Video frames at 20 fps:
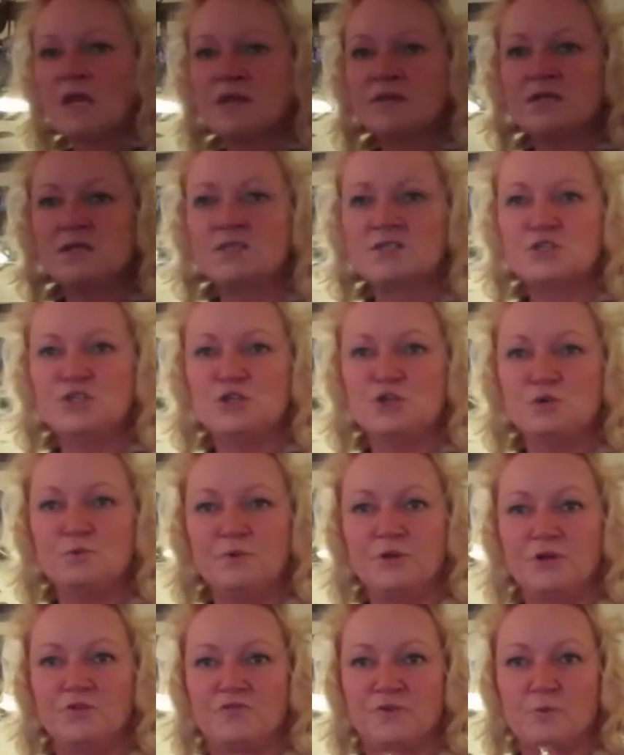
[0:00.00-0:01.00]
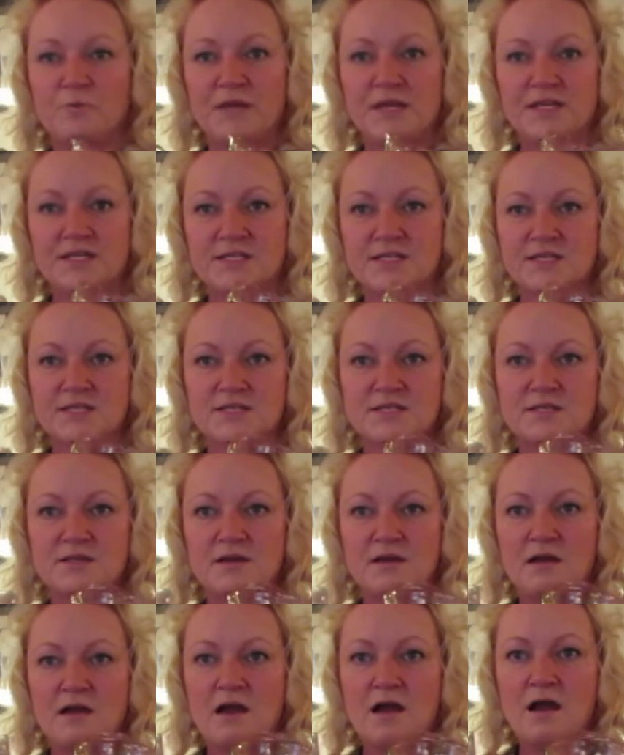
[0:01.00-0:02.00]
these two beautiful pieces
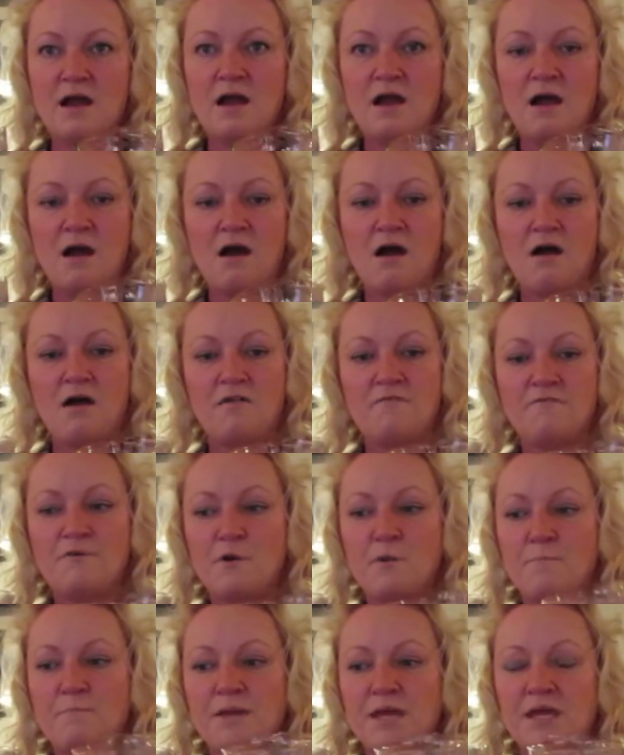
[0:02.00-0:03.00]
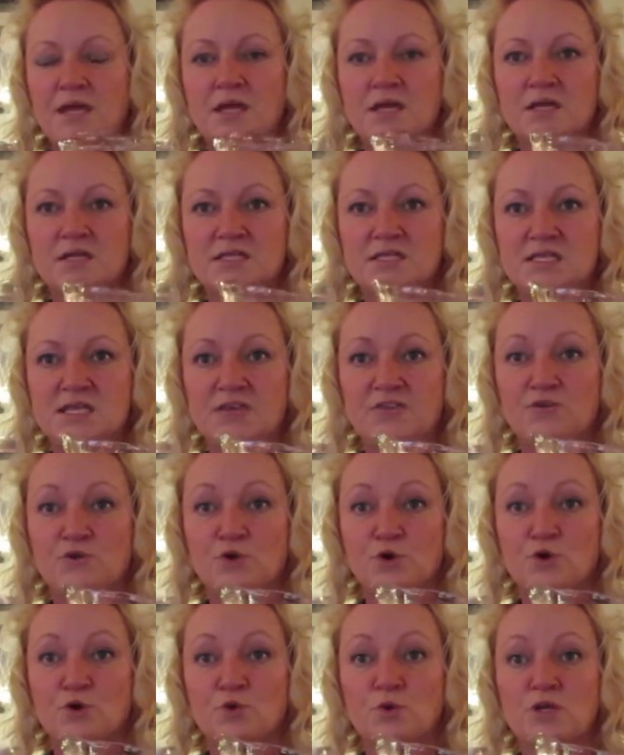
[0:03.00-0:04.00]
of pink
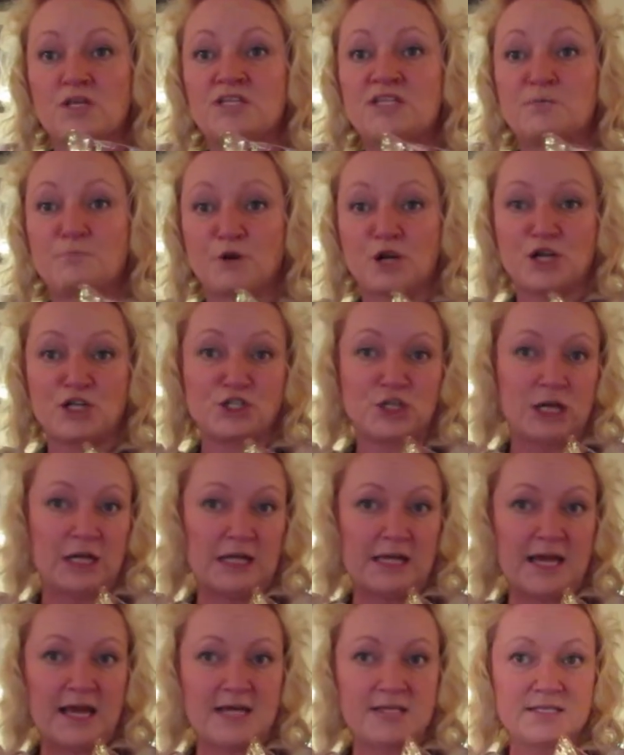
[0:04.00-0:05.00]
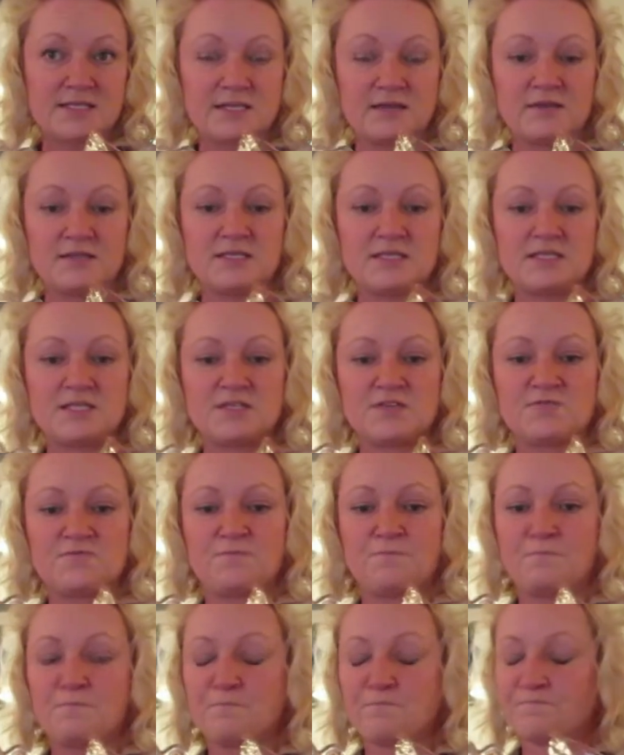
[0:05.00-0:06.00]
see-through depression glass. Now, this is
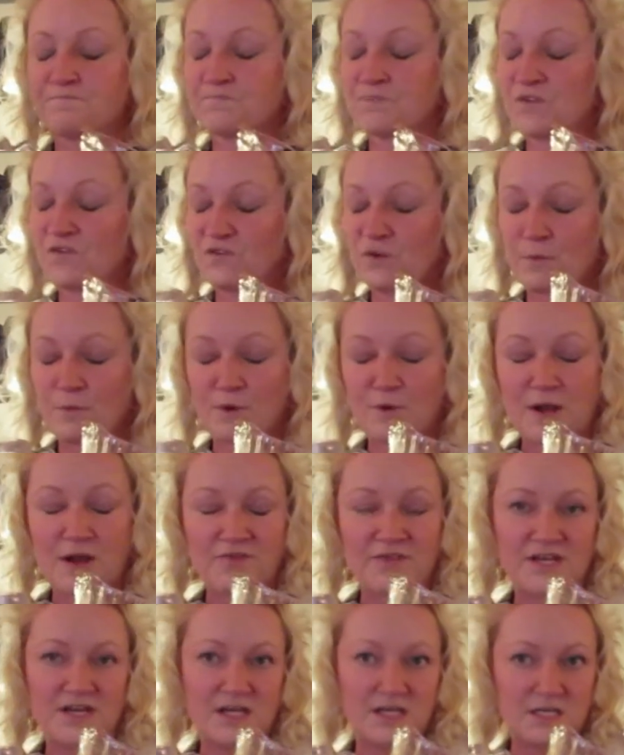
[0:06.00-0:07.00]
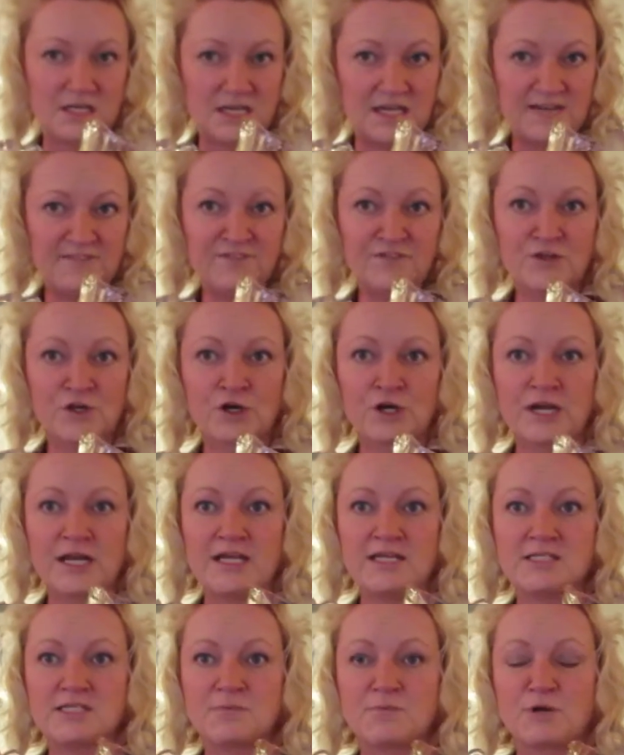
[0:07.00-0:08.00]
from around the
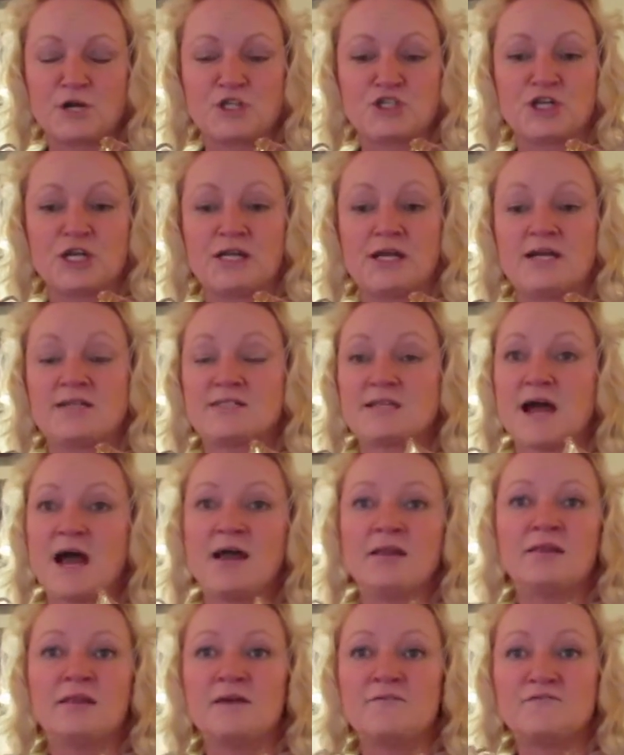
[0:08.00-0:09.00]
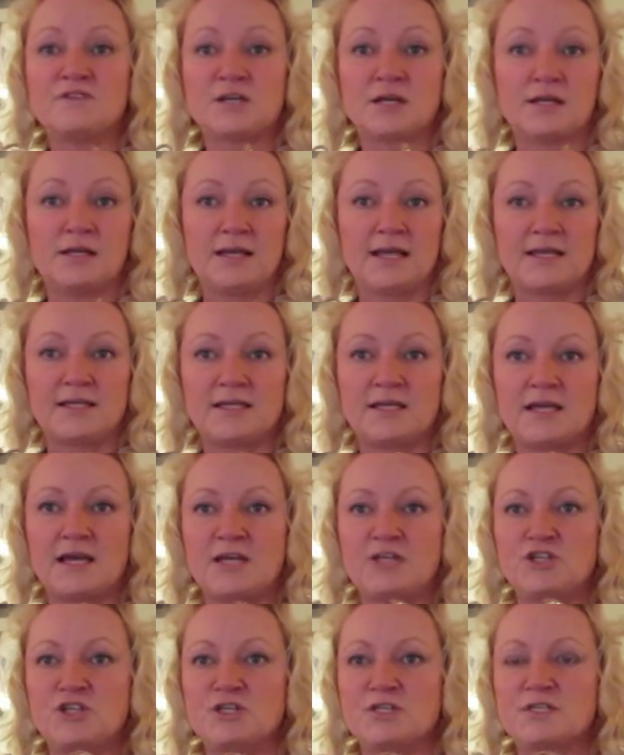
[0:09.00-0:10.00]
1930s, depression glass. I love to collect it. I
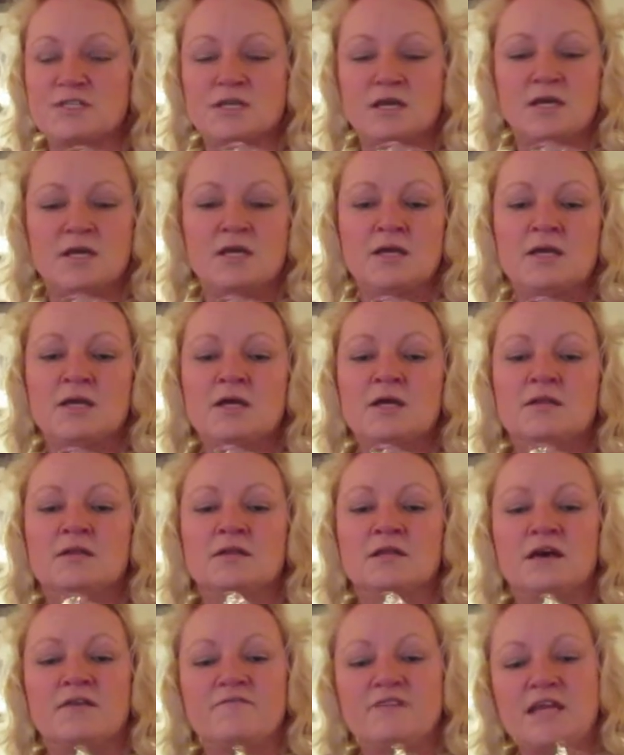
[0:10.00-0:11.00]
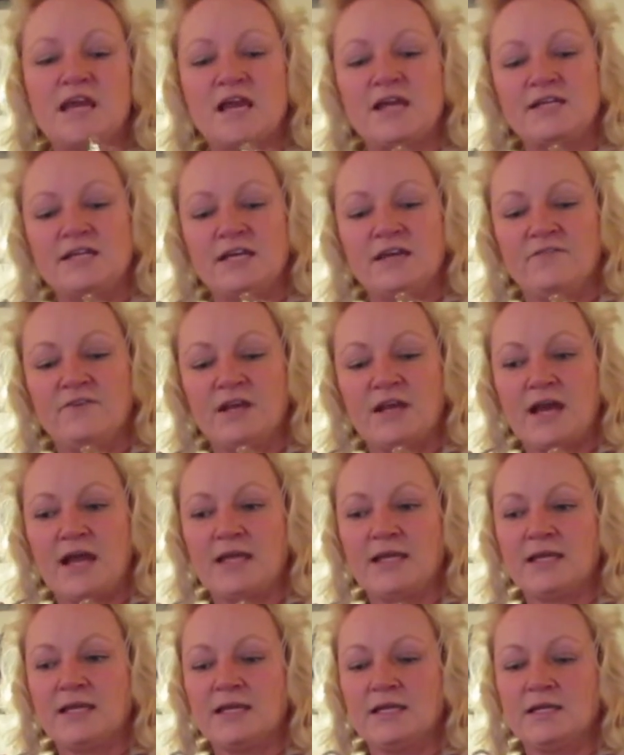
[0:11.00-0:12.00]
just love the idea of it. I
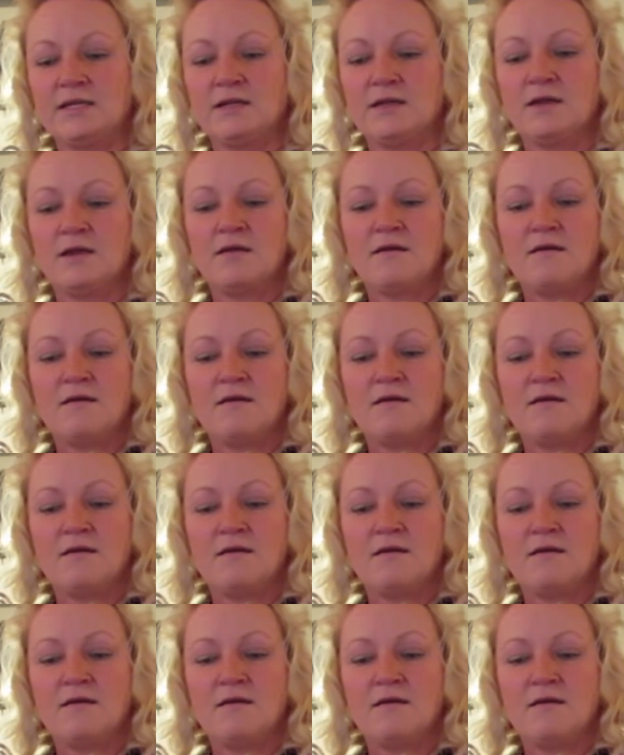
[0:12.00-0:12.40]
can